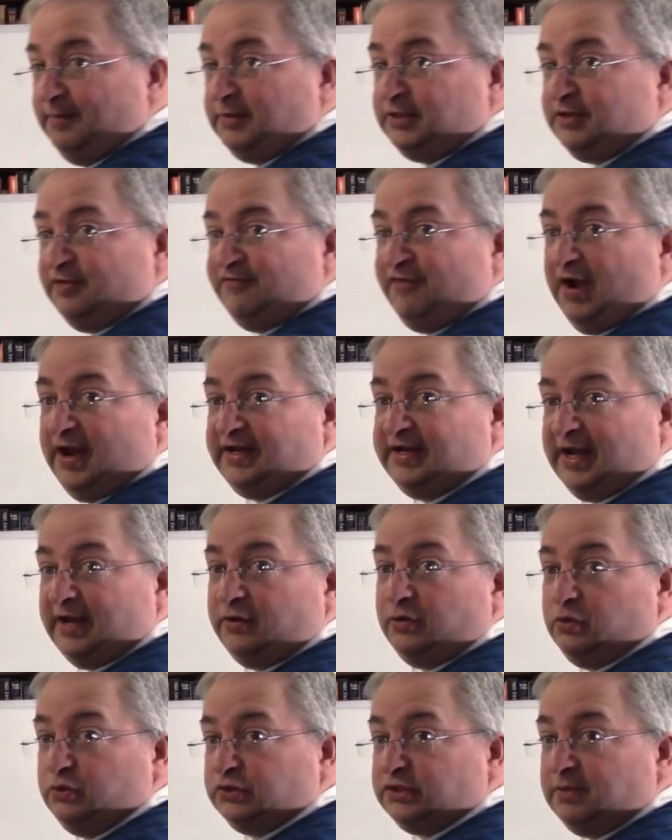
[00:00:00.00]
to find out
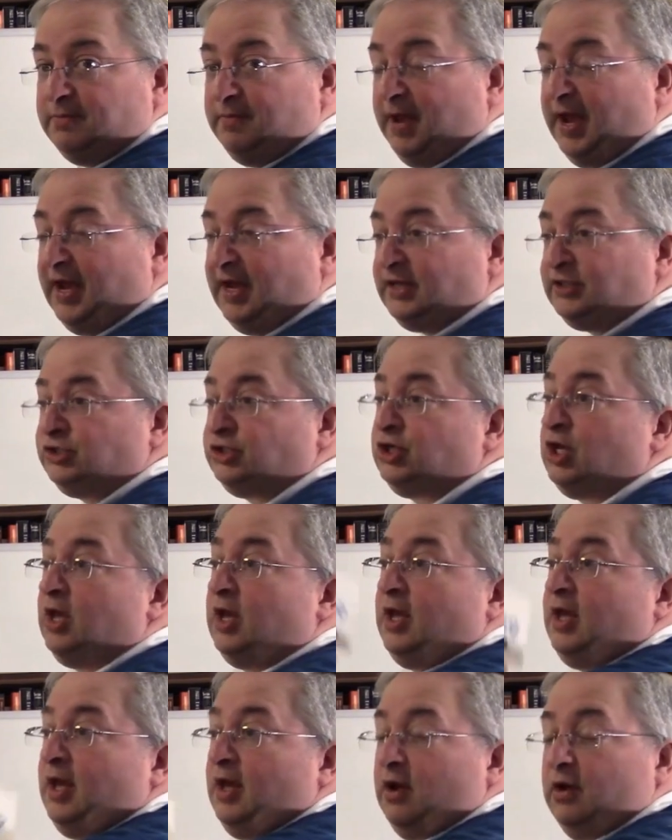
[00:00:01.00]
who's the max.
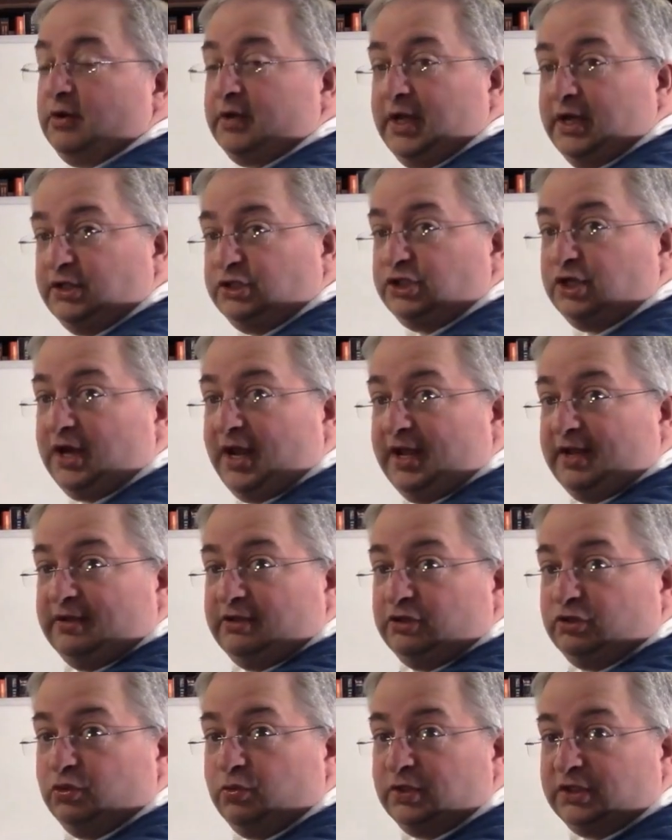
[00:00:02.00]
Okay, should I
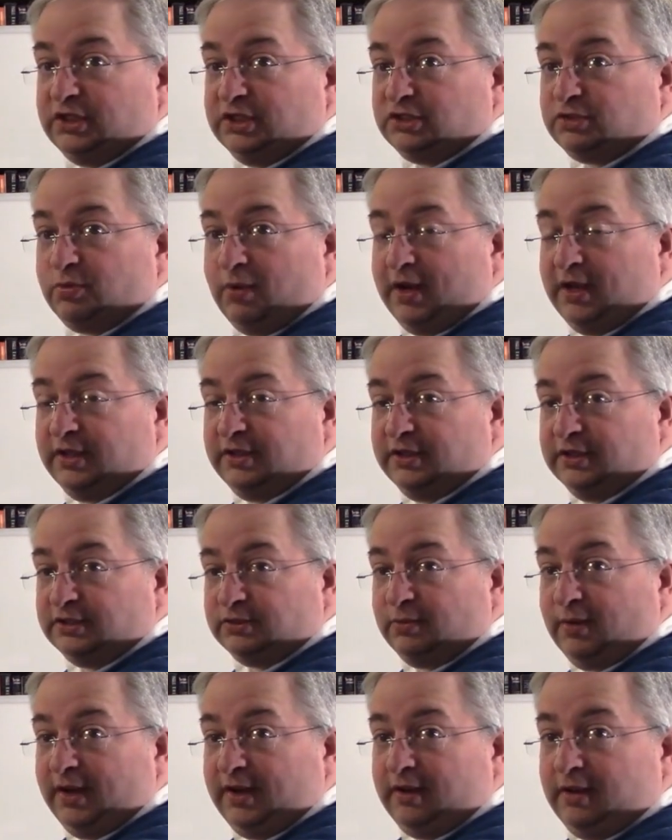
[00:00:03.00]
do it this way or this
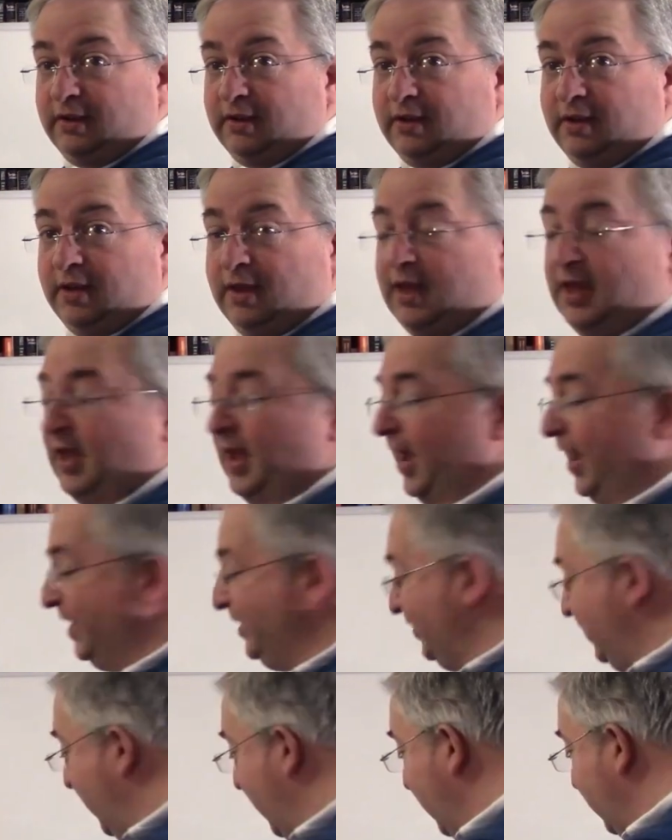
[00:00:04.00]
way? And
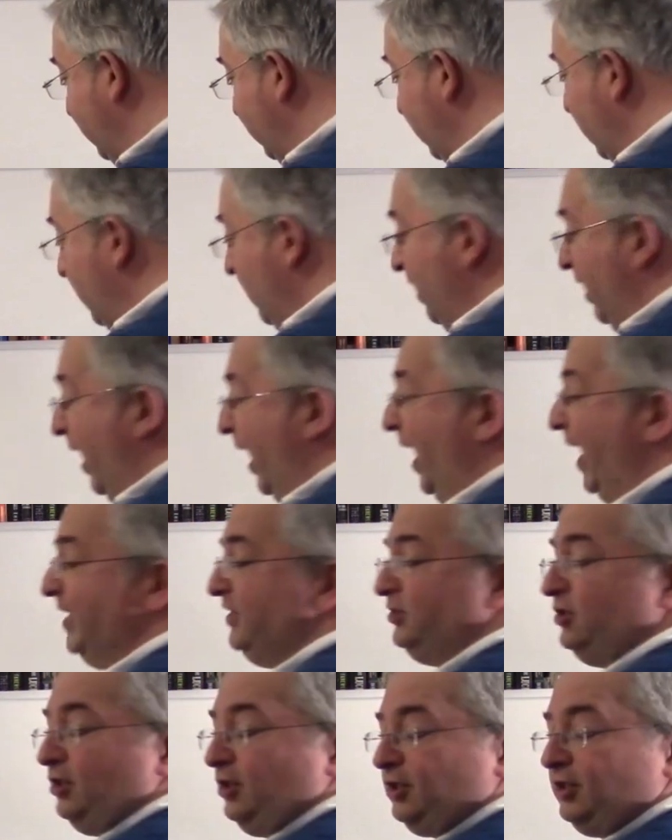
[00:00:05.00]
then I
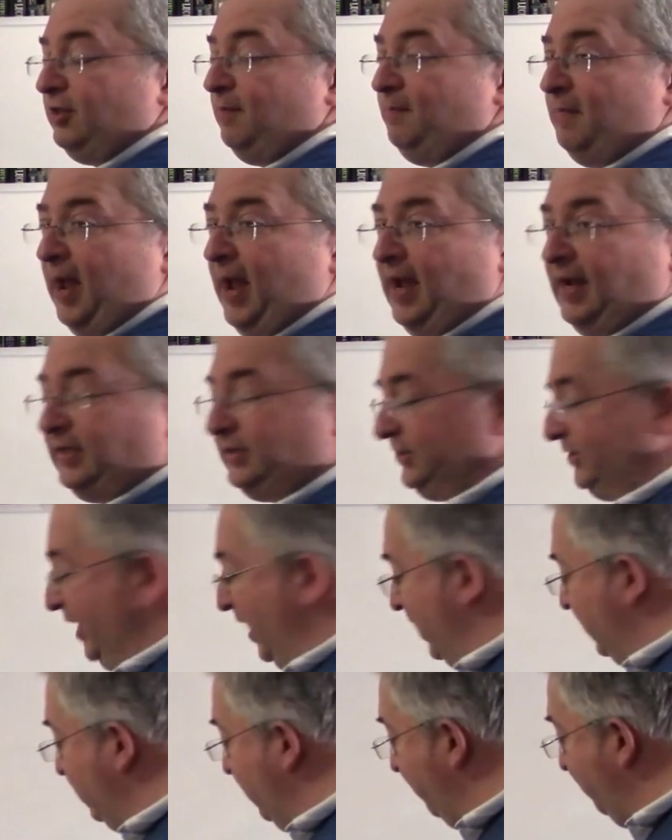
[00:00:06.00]
took the max
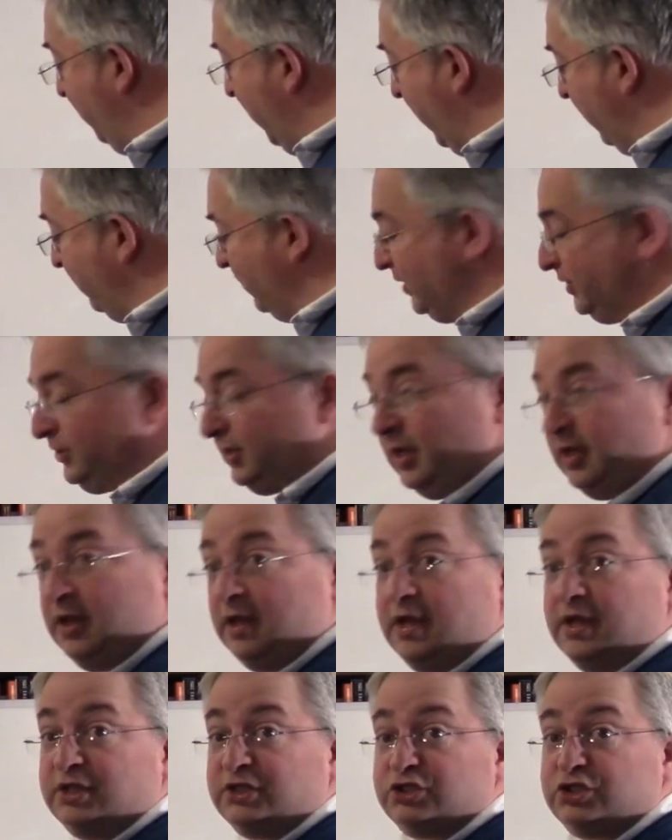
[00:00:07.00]
and compared it
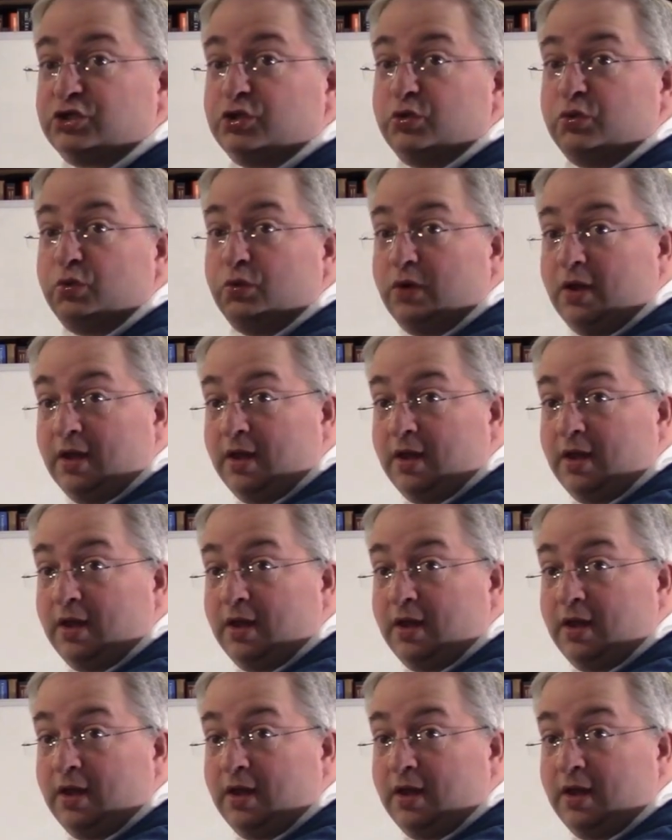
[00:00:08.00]
to